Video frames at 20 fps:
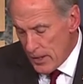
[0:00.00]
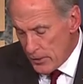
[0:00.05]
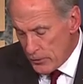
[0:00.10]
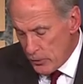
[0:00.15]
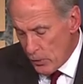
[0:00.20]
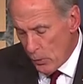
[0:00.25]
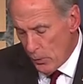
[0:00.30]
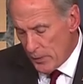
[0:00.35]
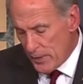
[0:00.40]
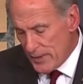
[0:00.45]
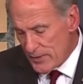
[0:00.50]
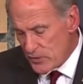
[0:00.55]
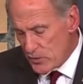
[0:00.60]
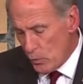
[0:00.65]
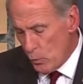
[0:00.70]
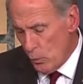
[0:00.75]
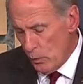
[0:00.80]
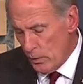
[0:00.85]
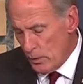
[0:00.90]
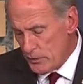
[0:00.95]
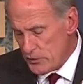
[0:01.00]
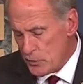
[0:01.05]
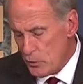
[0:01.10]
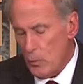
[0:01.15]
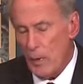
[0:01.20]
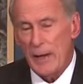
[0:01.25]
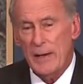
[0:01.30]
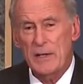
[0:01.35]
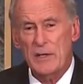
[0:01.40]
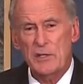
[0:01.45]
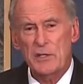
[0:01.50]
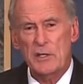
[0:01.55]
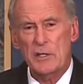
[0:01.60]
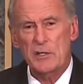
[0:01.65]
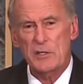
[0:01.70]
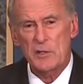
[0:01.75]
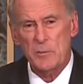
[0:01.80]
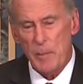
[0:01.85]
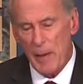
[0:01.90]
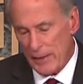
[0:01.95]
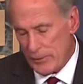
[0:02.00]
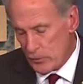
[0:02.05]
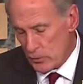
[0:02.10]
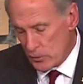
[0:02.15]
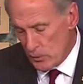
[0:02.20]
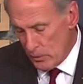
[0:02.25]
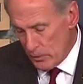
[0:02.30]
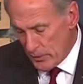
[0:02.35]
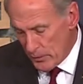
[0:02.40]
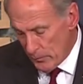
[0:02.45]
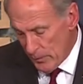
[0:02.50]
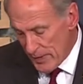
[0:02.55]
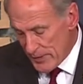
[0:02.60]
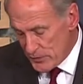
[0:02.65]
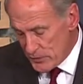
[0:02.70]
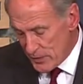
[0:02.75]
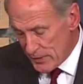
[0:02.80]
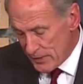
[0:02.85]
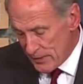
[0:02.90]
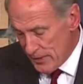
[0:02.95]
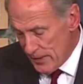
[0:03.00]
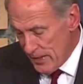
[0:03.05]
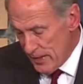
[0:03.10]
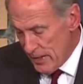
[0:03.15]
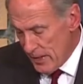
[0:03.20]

Known as the world's greatest spectacle in racing,